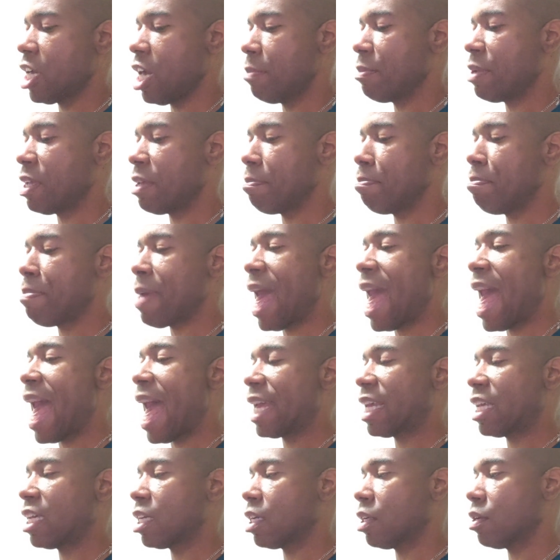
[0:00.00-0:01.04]
coming
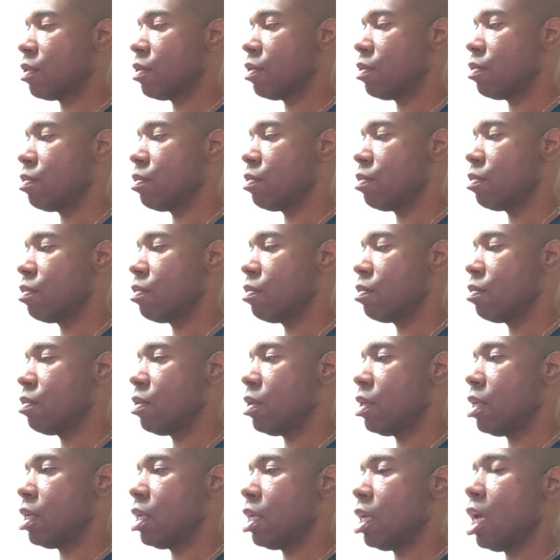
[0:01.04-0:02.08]
back
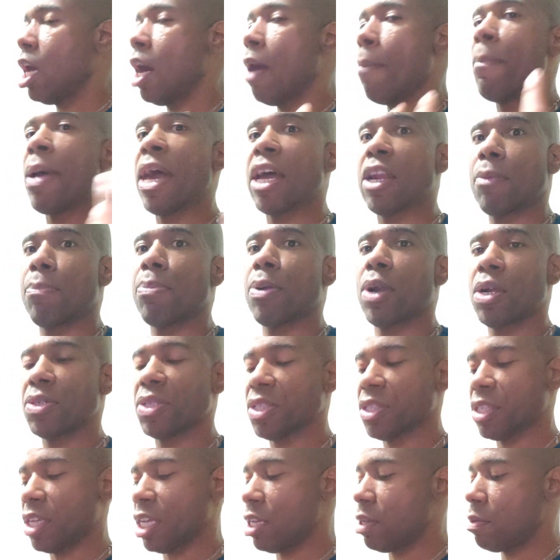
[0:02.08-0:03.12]
a better
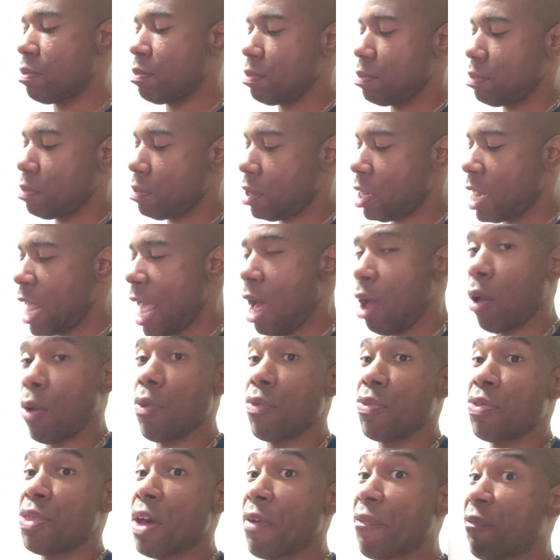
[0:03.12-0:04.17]
person. Now,
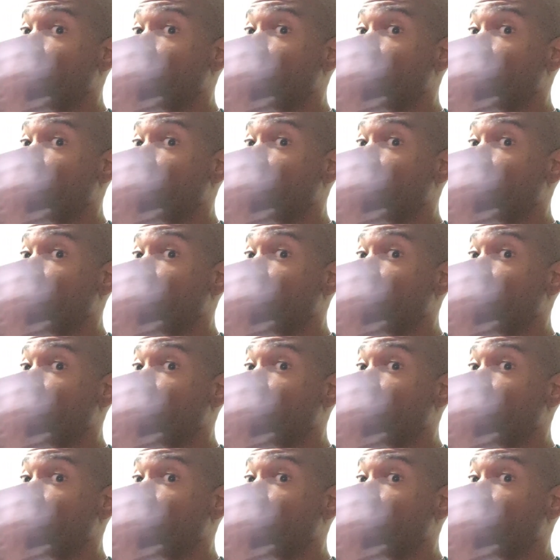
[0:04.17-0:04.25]
the